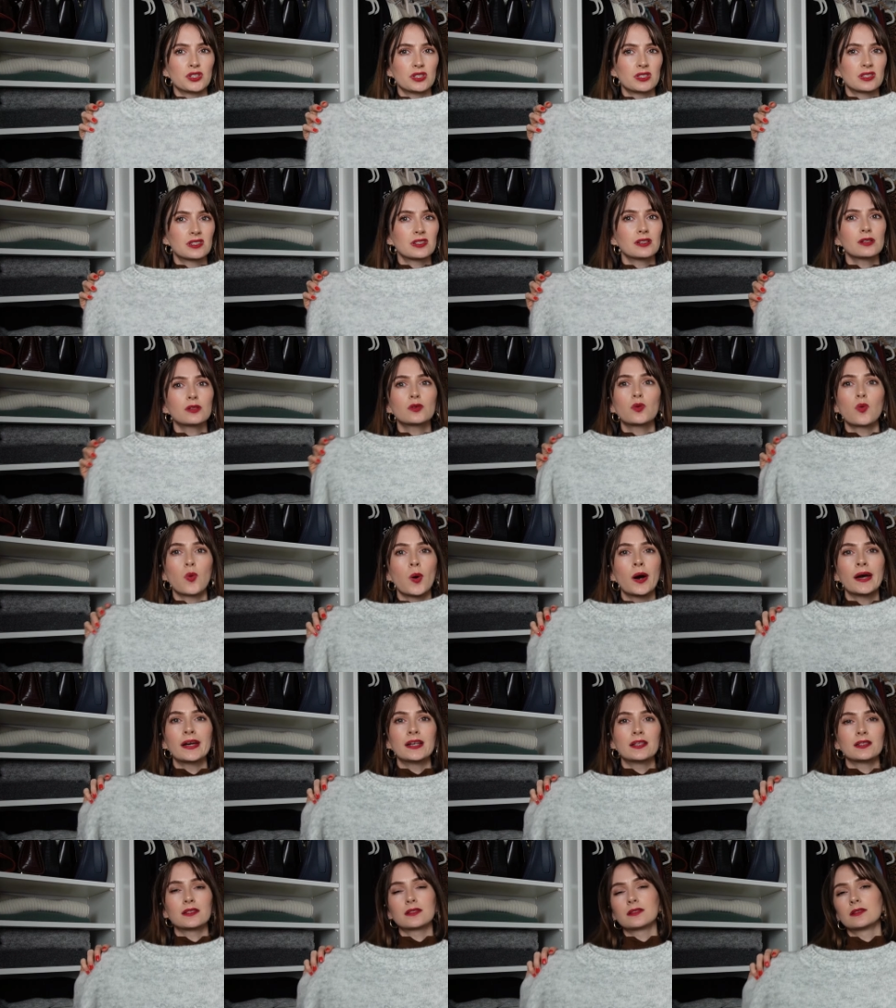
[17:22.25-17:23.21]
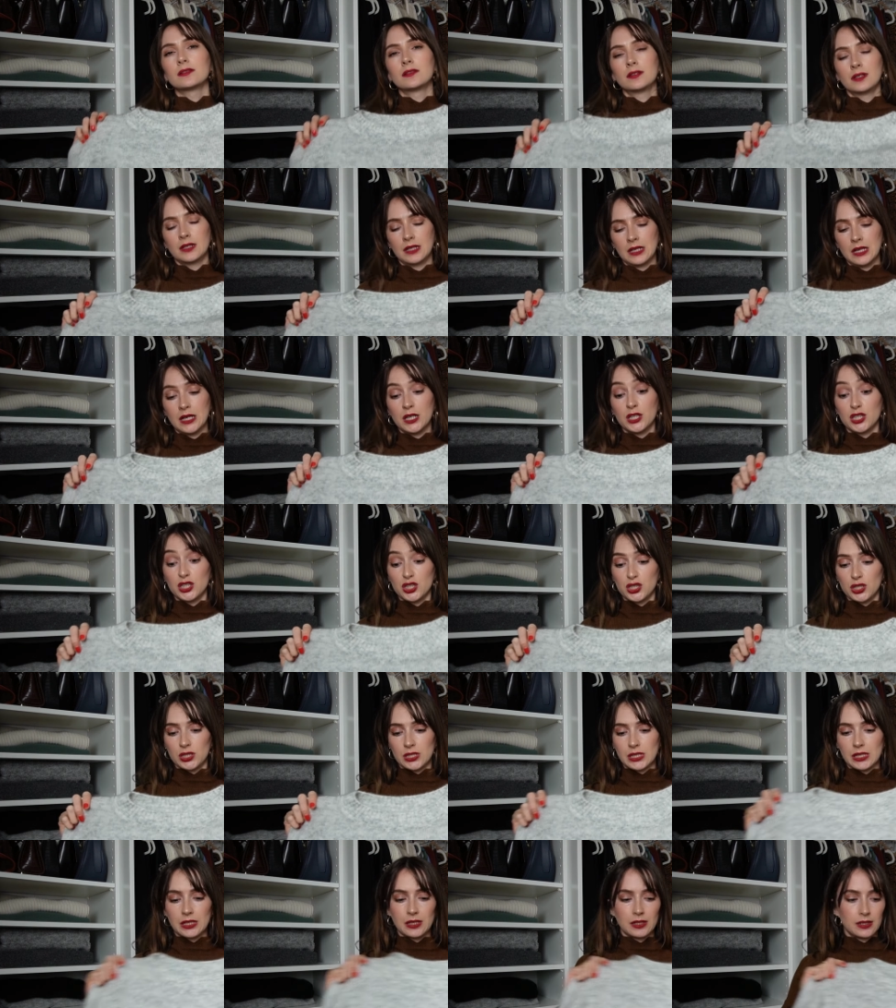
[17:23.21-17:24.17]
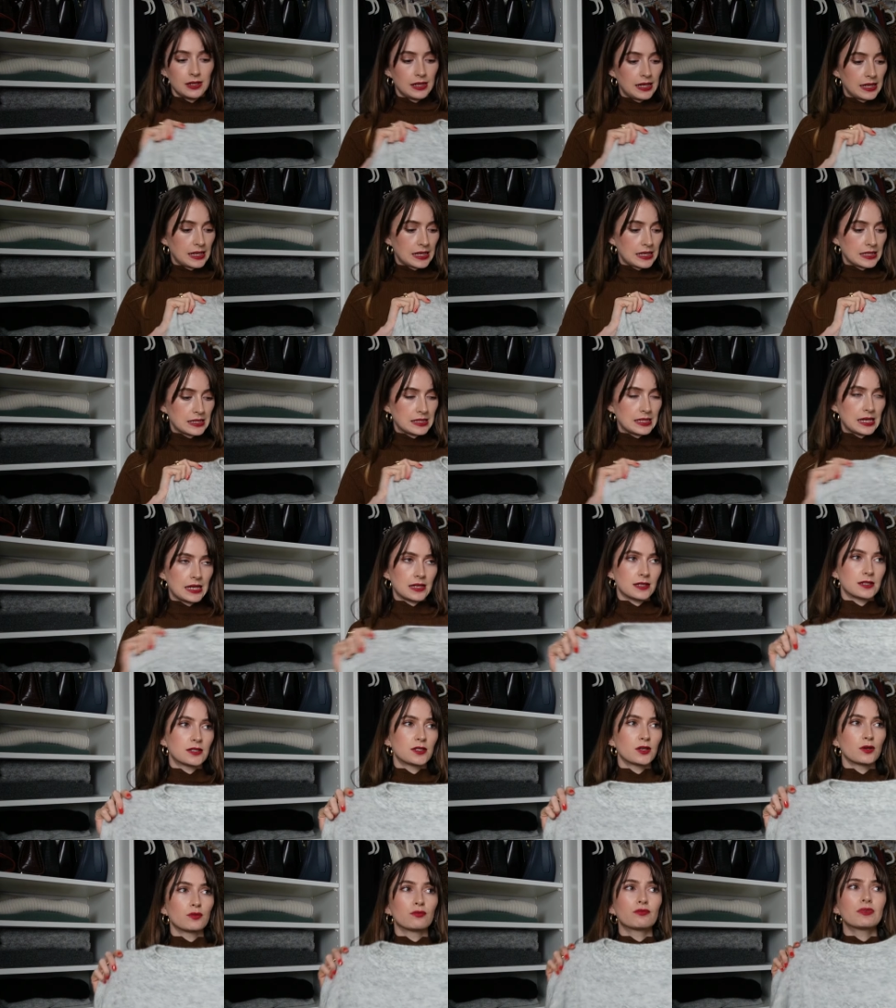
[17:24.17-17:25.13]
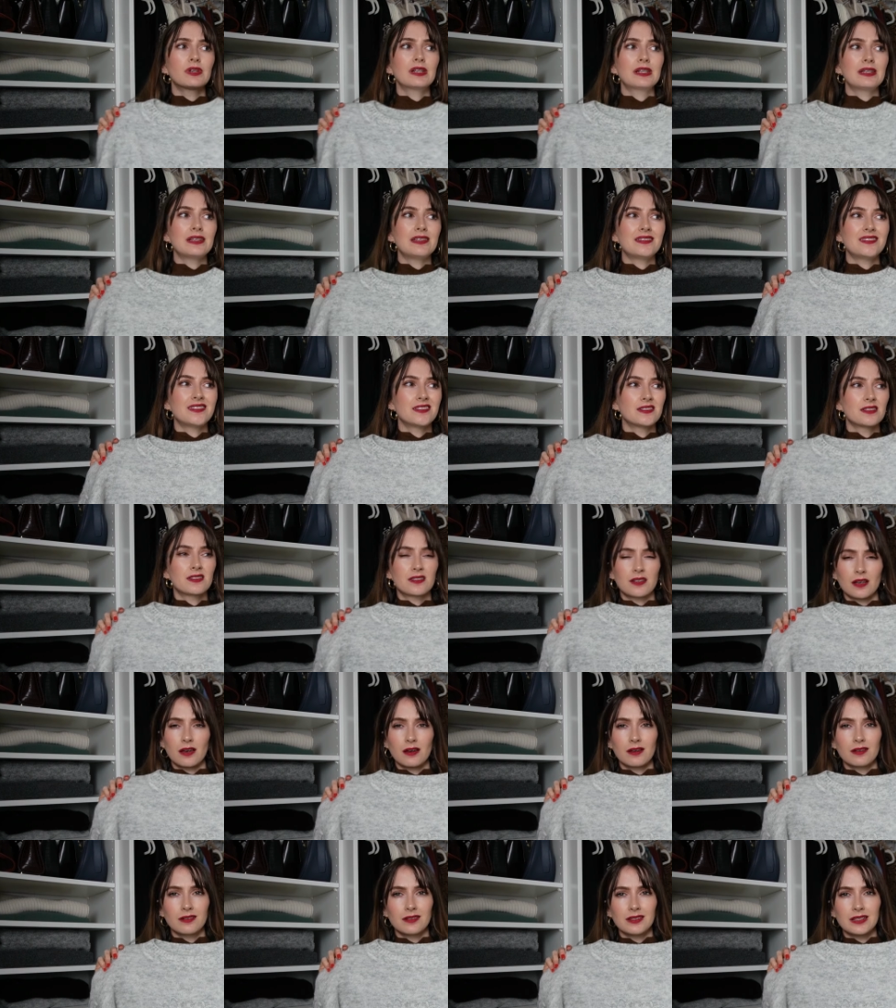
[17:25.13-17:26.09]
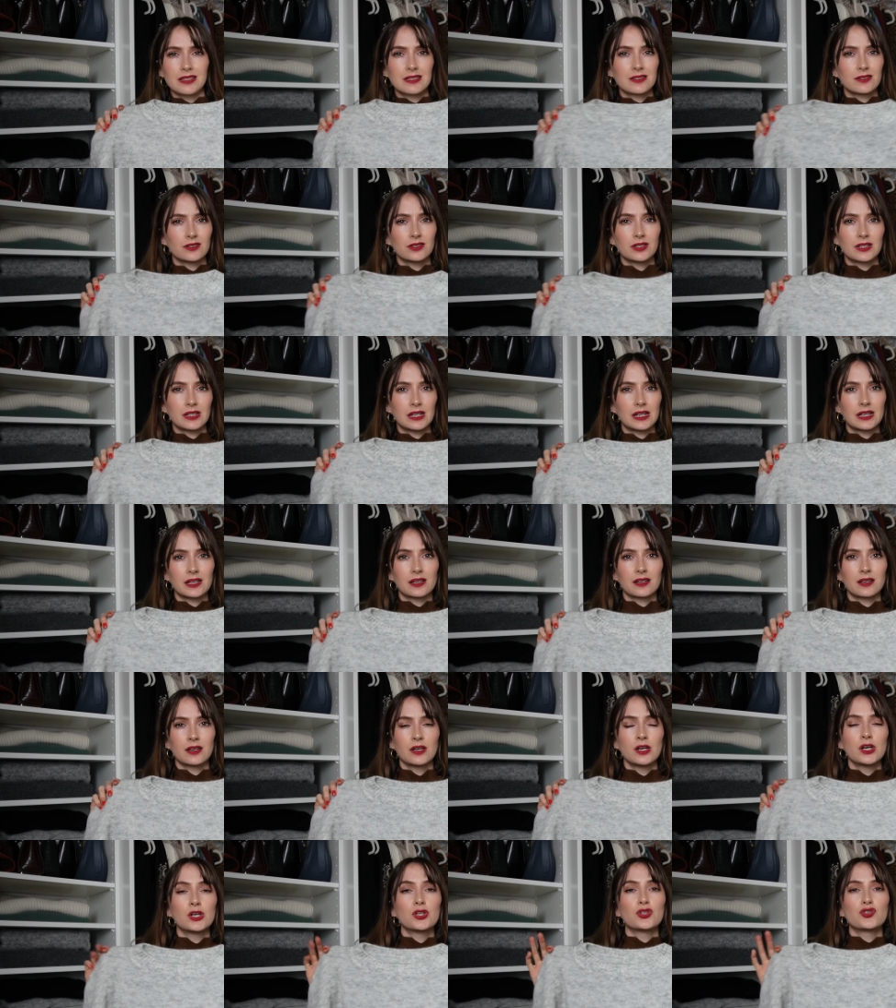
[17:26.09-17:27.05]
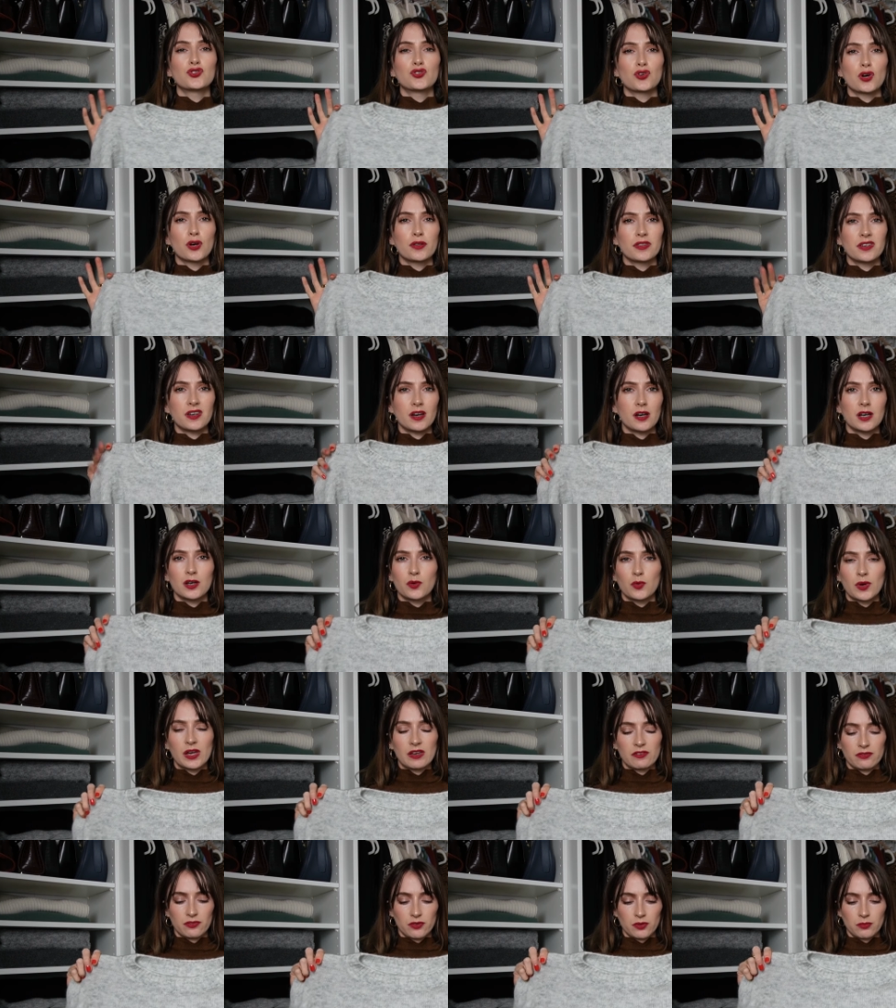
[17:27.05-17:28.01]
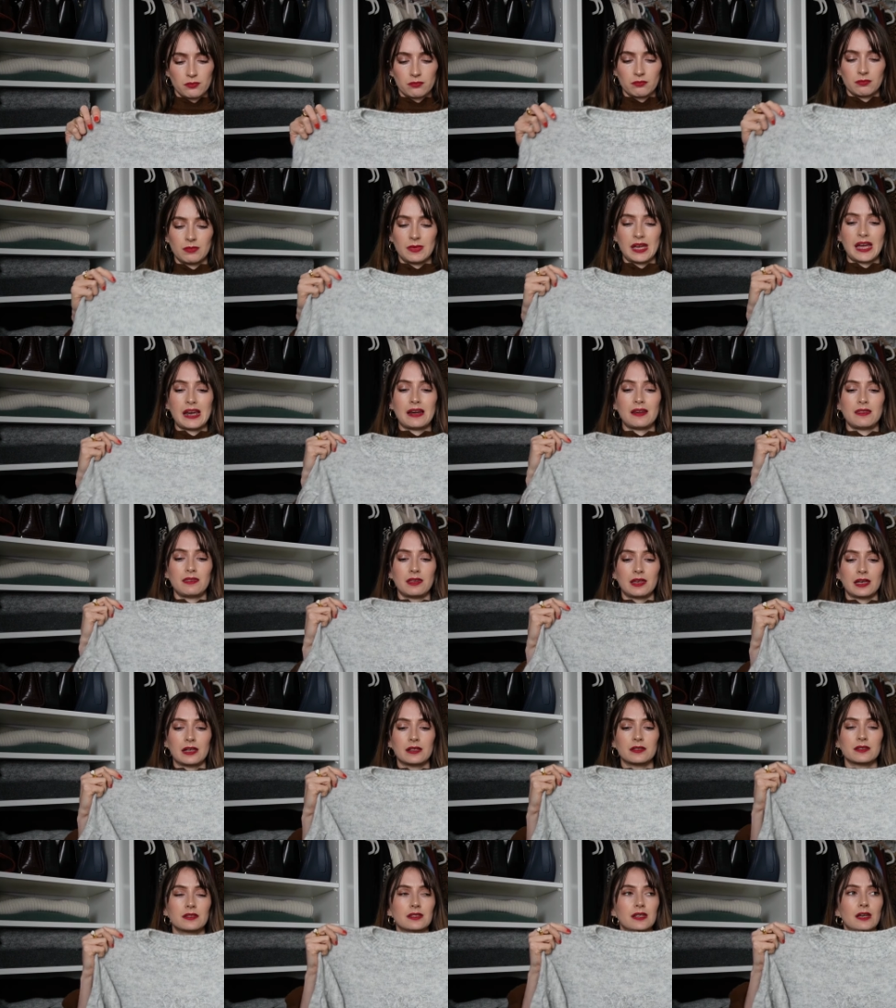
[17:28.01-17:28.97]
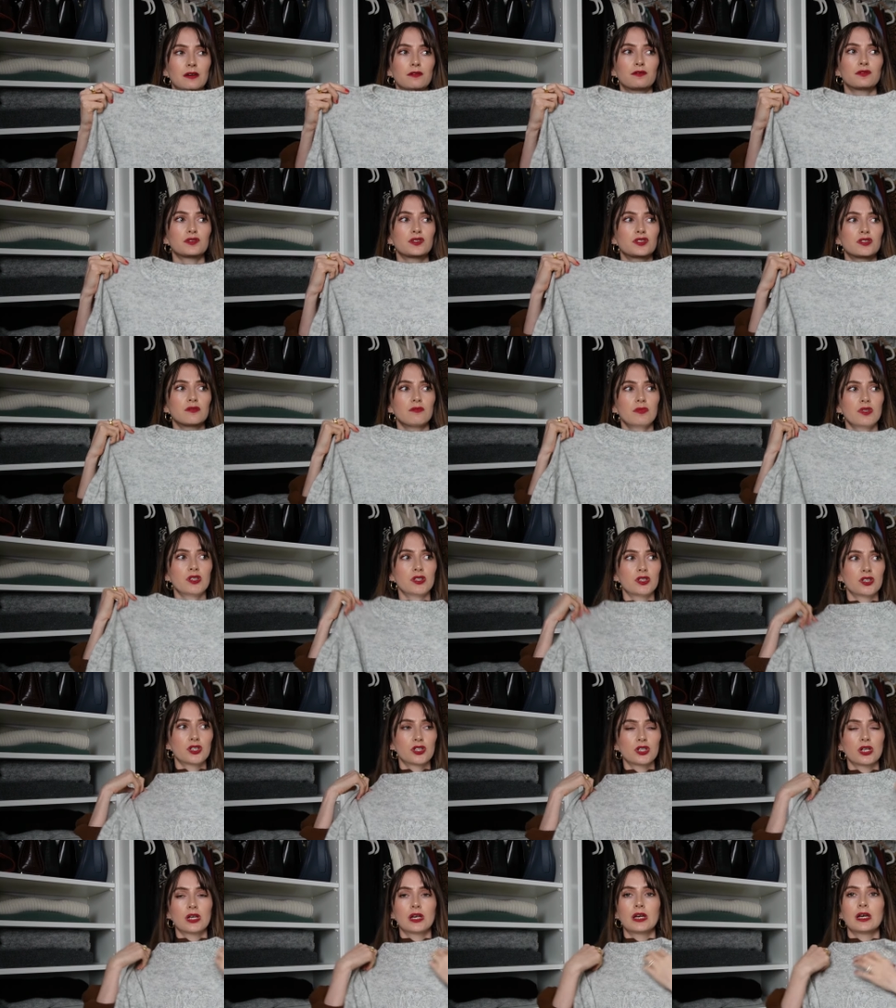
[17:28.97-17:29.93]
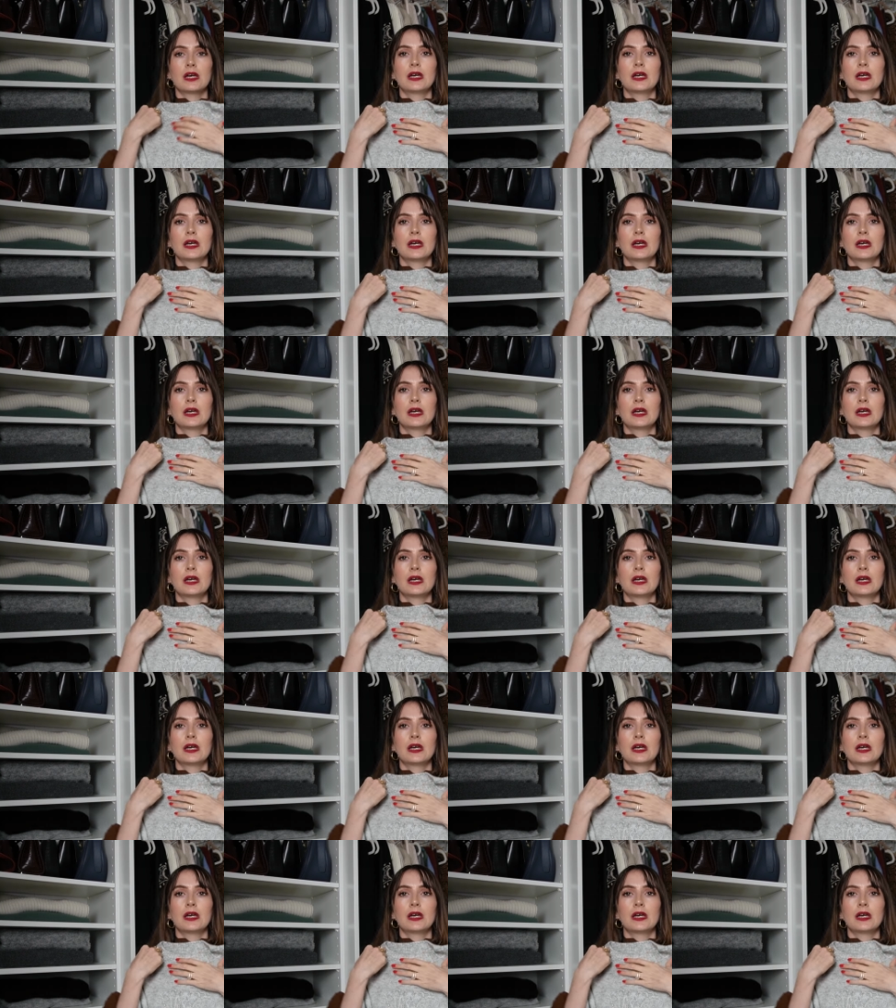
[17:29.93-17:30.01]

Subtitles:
It's still quite subtle, like I said, so really easy to style, isn't going to like draw the eye away from anything else in the outfit too much.